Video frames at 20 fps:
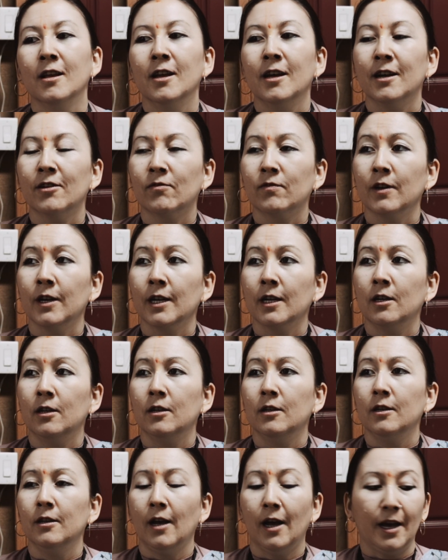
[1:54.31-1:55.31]

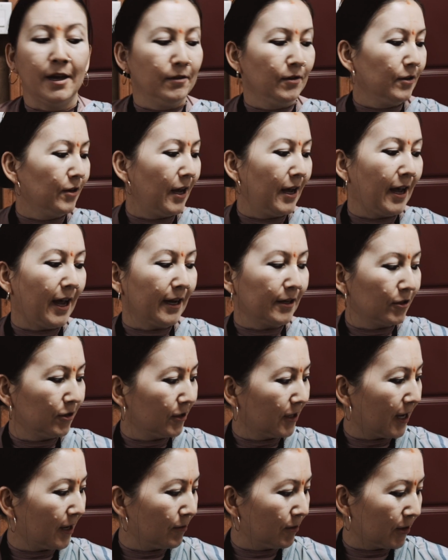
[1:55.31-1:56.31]
I
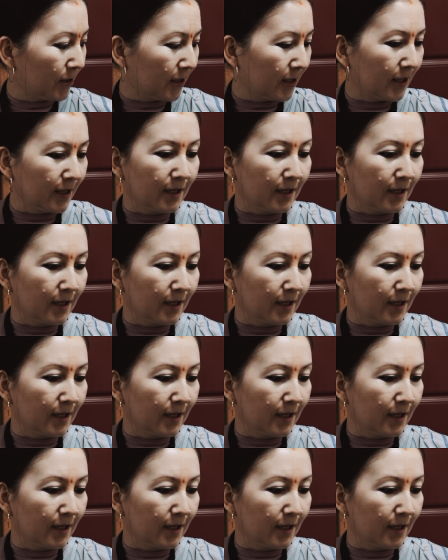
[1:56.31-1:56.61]
was